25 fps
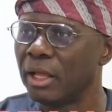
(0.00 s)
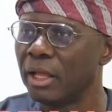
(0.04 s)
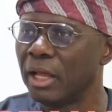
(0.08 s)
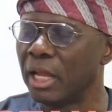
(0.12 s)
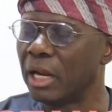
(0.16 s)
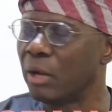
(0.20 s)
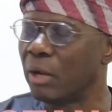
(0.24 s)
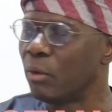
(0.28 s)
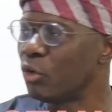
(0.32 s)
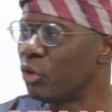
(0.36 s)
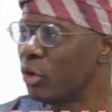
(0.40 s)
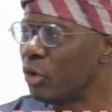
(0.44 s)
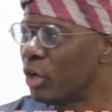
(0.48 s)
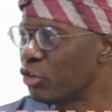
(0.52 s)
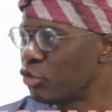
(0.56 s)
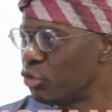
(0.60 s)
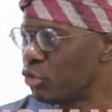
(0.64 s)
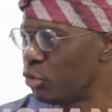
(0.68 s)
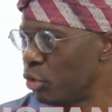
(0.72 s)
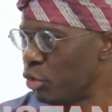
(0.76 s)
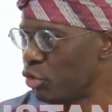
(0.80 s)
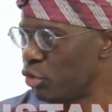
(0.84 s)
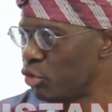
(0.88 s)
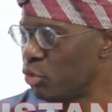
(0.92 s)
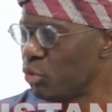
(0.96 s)
And I want to
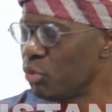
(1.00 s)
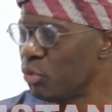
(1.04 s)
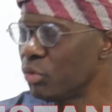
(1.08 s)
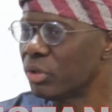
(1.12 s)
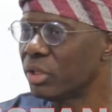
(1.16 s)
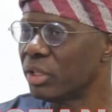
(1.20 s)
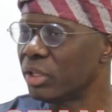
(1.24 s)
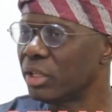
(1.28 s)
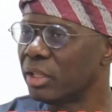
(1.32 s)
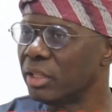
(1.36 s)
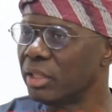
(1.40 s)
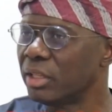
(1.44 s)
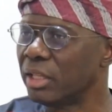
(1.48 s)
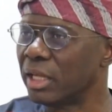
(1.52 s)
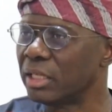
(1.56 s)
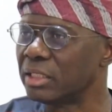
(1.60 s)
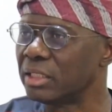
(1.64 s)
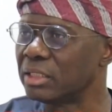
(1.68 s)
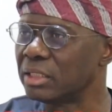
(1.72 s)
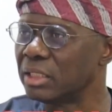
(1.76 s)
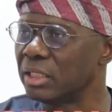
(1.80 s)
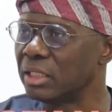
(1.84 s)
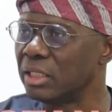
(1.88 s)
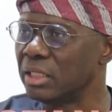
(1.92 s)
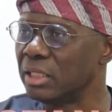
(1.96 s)
assure you
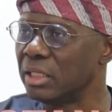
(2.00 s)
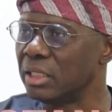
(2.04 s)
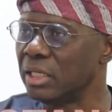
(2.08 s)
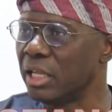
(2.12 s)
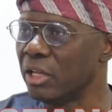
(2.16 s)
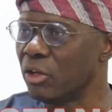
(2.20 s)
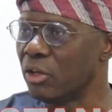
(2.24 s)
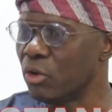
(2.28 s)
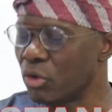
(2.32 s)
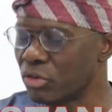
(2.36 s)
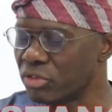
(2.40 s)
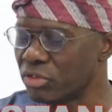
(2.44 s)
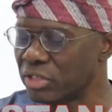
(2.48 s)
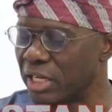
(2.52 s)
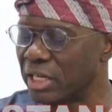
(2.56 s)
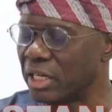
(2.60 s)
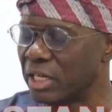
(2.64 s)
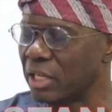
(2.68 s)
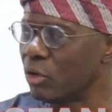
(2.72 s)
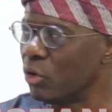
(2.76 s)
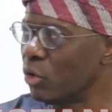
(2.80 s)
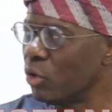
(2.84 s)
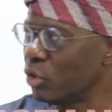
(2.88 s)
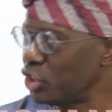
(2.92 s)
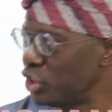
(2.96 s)
that Lagos and
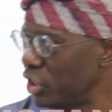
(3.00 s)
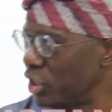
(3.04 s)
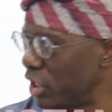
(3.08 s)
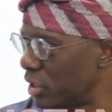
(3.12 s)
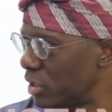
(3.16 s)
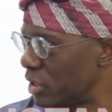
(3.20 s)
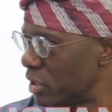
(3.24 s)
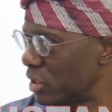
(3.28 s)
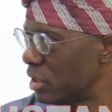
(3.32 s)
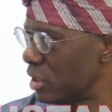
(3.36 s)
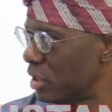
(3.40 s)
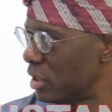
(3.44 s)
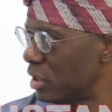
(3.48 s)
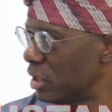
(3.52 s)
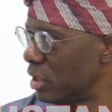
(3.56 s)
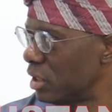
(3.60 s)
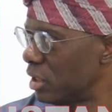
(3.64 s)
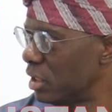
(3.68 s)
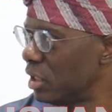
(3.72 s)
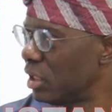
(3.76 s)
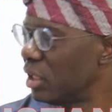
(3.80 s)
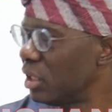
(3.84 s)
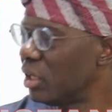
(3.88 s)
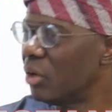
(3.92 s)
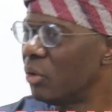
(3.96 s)
Lagosians
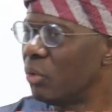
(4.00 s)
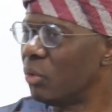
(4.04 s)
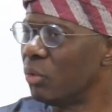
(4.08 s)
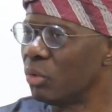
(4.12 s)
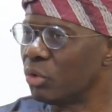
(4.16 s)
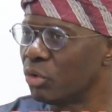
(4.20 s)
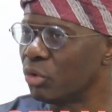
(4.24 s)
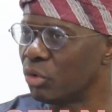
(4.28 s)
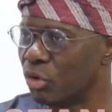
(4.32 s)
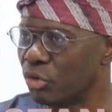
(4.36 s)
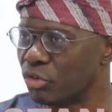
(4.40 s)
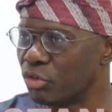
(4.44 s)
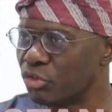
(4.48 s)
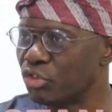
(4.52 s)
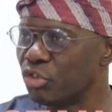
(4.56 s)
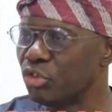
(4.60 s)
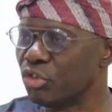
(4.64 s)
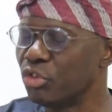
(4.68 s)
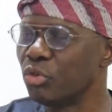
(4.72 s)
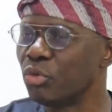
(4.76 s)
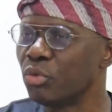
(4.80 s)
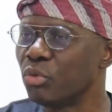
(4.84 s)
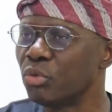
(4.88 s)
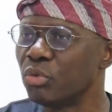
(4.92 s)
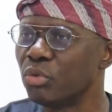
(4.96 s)
will
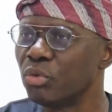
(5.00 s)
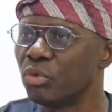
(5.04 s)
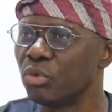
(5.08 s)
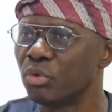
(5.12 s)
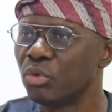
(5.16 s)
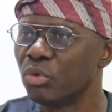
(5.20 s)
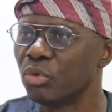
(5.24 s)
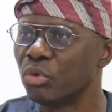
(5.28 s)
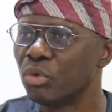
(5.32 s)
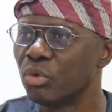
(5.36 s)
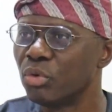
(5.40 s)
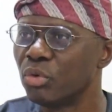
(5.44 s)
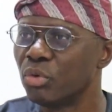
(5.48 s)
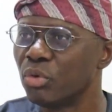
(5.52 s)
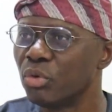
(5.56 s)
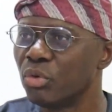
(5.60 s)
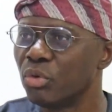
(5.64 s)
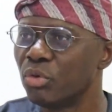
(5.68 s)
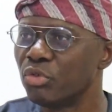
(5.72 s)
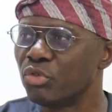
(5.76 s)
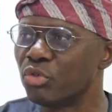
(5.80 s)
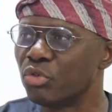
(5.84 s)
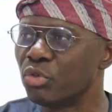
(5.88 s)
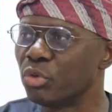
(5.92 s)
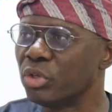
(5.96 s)
continue
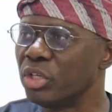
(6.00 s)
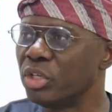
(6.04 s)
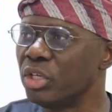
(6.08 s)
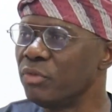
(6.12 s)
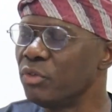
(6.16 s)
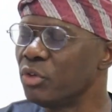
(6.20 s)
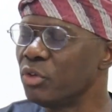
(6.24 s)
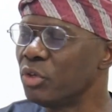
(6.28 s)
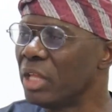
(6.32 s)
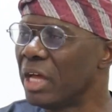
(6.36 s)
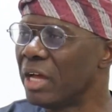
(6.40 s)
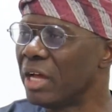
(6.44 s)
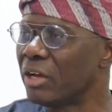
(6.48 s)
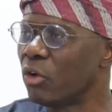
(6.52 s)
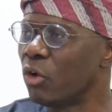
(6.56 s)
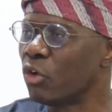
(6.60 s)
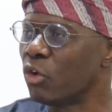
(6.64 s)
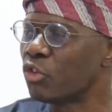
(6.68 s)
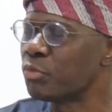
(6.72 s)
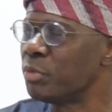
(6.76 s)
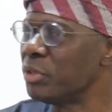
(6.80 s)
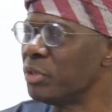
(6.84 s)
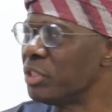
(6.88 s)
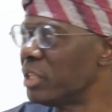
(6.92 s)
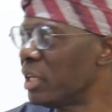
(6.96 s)
to give you that
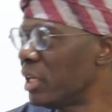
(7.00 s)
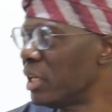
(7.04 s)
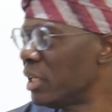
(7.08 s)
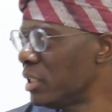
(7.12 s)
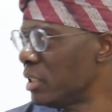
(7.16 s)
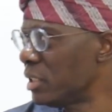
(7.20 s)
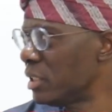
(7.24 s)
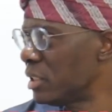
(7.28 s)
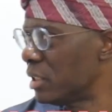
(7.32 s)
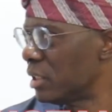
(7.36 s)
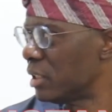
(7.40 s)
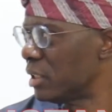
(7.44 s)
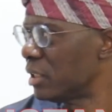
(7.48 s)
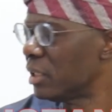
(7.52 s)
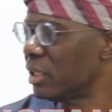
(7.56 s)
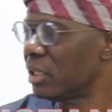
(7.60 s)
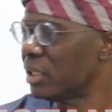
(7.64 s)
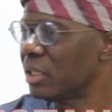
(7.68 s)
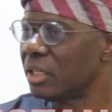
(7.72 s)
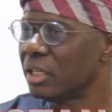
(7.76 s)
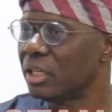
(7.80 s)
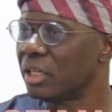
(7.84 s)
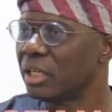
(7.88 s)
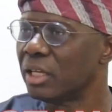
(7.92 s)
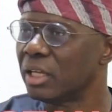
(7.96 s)
hospitality,
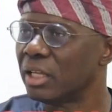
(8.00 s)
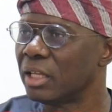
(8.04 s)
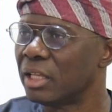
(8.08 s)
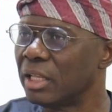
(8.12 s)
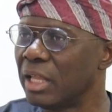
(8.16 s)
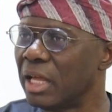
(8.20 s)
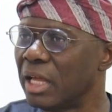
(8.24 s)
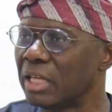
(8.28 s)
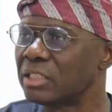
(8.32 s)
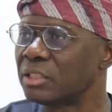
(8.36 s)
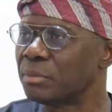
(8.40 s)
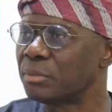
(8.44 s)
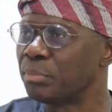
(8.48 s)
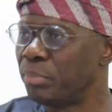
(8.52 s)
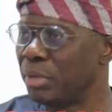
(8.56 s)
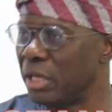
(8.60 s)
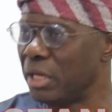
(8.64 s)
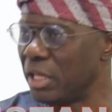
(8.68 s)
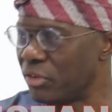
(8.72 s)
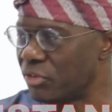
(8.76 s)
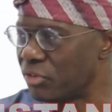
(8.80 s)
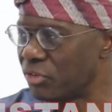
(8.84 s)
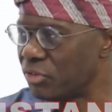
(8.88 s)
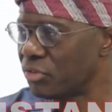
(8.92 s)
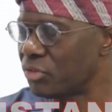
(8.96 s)
that
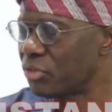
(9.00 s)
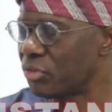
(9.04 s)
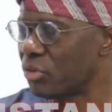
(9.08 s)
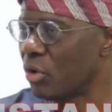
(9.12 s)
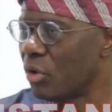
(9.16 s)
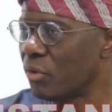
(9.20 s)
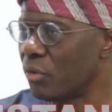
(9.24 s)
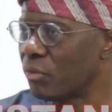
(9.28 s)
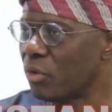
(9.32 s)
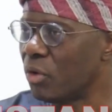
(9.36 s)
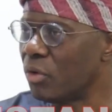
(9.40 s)
place of